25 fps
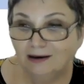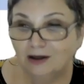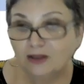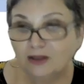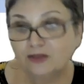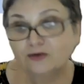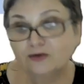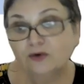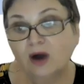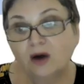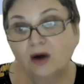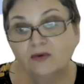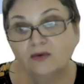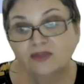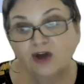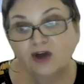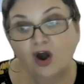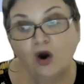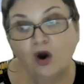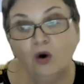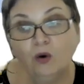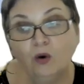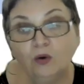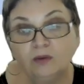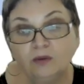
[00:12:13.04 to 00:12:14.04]
throughout the
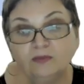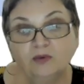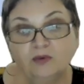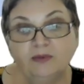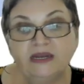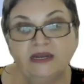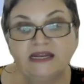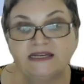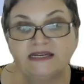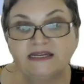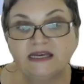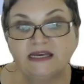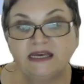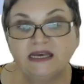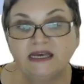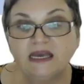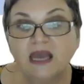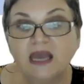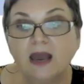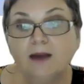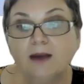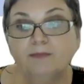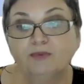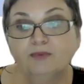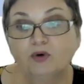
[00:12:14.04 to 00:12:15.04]
whole mobility,
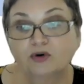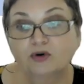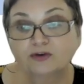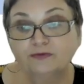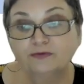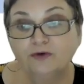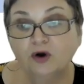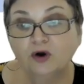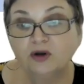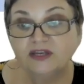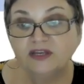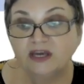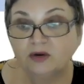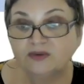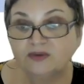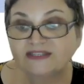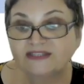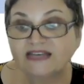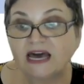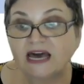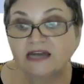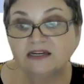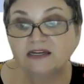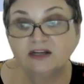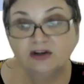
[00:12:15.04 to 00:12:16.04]
portfolios
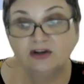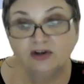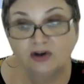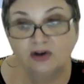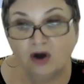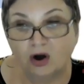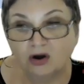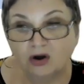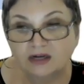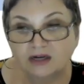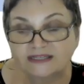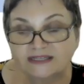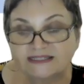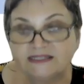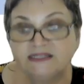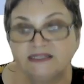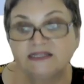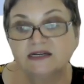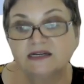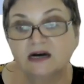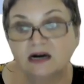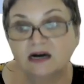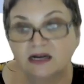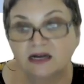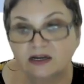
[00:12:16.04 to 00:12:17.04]
and logs,
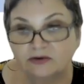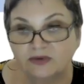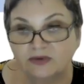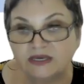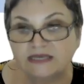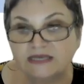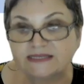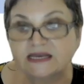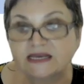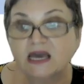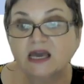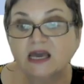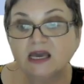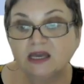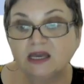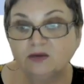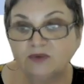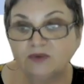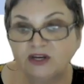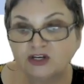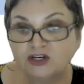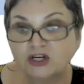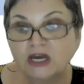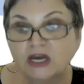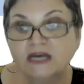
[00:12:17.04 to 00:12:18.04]
diaries, in
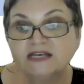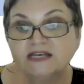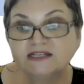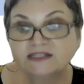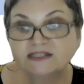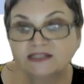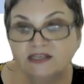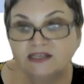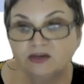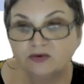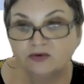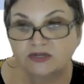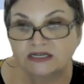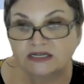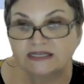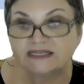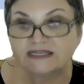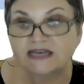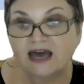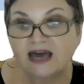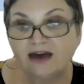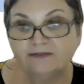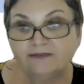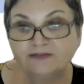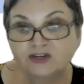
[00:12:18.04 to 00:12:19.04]
which students
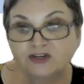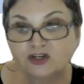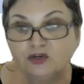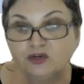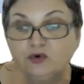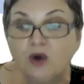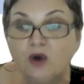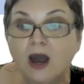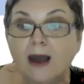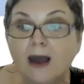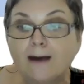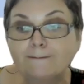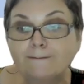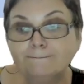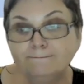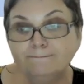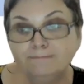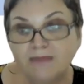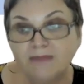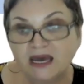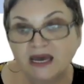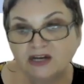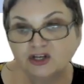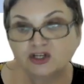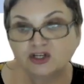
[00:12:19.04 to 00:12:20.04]
have to
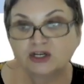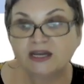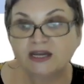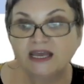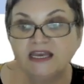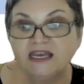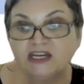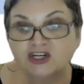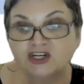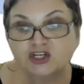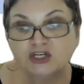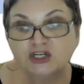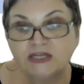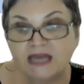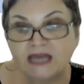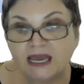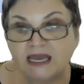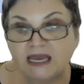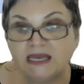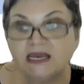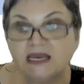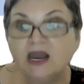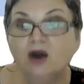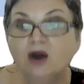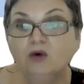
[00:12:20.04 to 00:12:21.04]
mention each
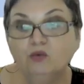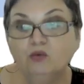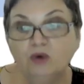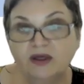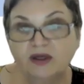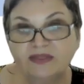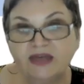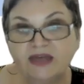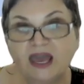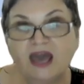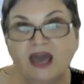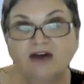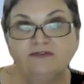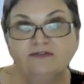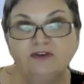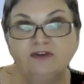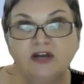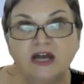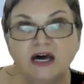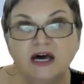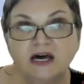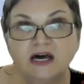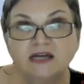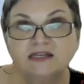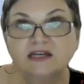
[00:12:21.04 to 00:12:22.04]
day what they have
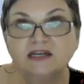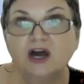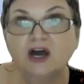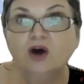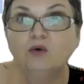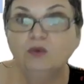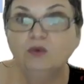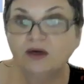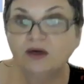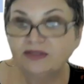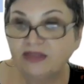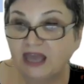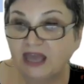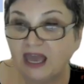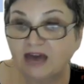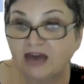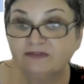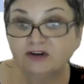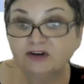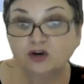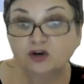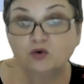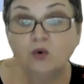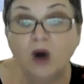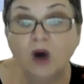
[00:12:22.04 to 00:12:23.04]
learned, what they have
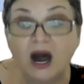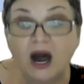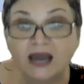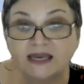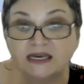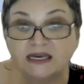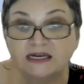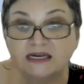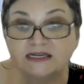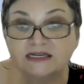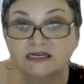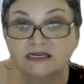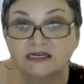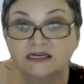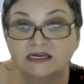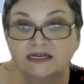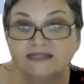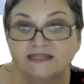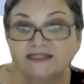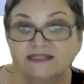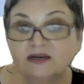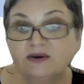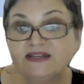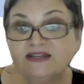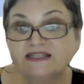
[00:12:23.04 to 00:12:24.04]
acquired.
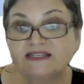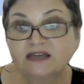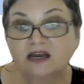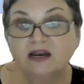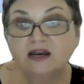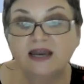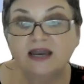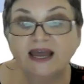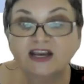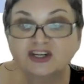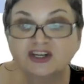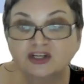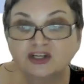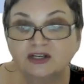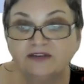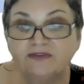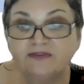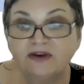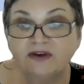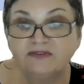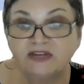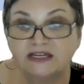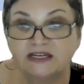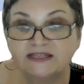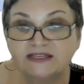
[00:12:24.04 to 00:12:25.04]
So it's a collection of
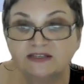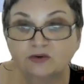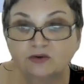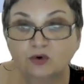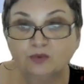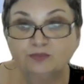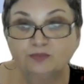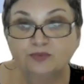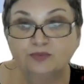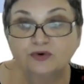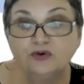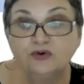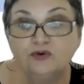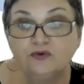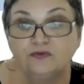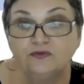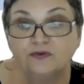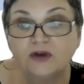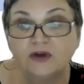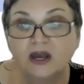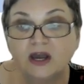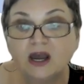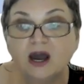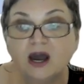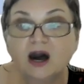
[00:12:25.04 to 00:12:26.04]
evidence or proof
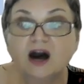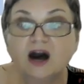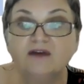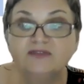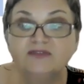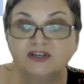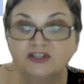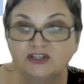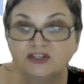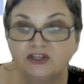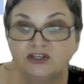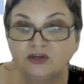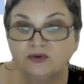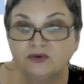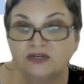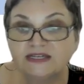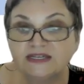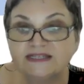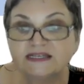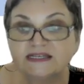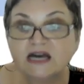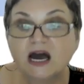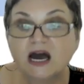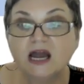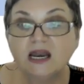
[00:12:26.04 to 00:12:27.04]
of the
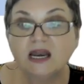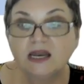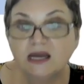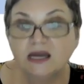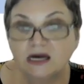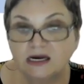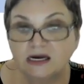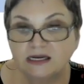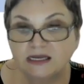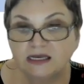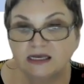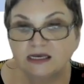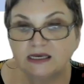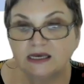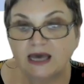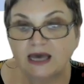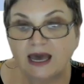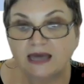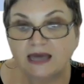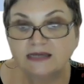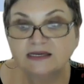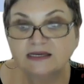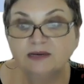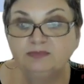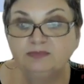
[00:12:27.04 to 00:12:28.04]
students' learning
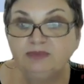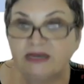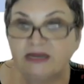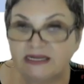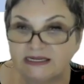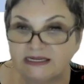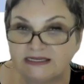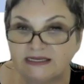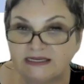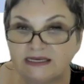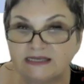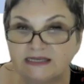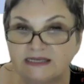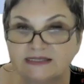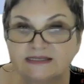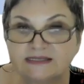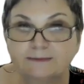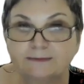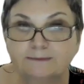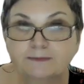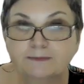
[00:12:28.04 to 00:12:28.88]
and abilities.